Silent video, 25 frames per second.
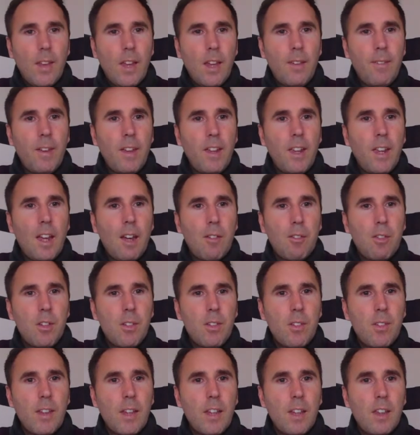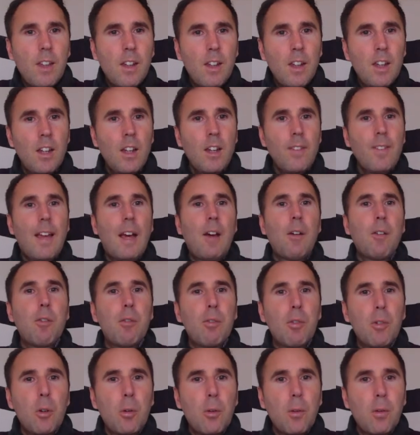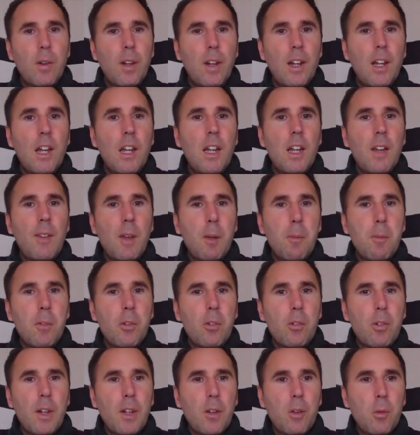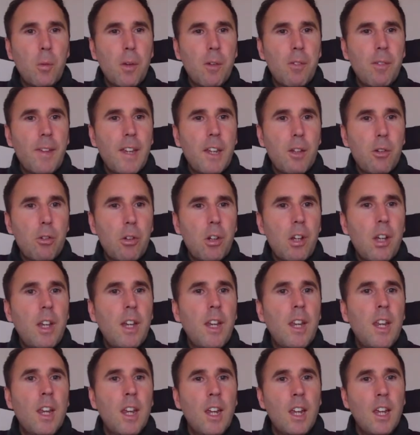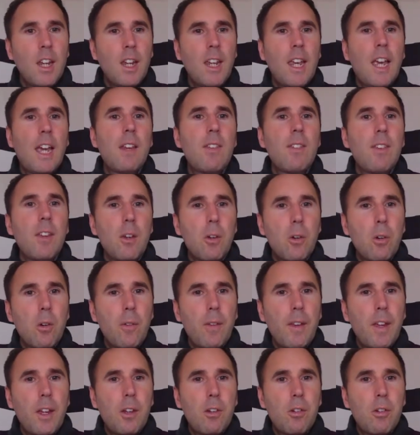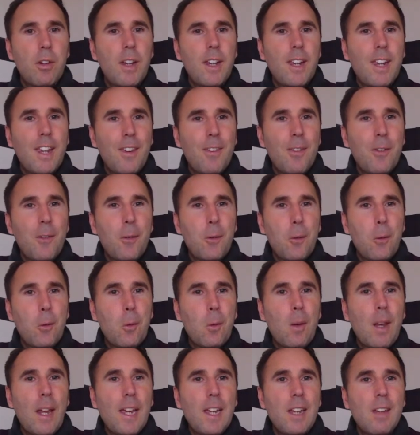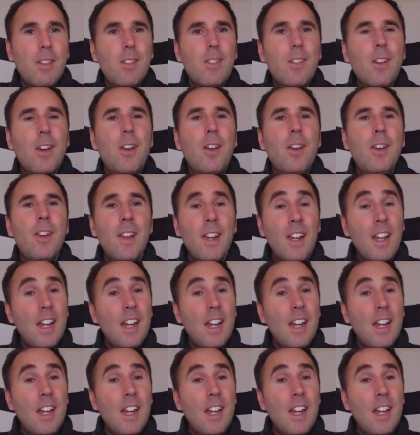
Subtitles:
And then Gavin said, doubtful. It clearly demonstrates whether they truly get it or they are drinking the Kool-Aid. So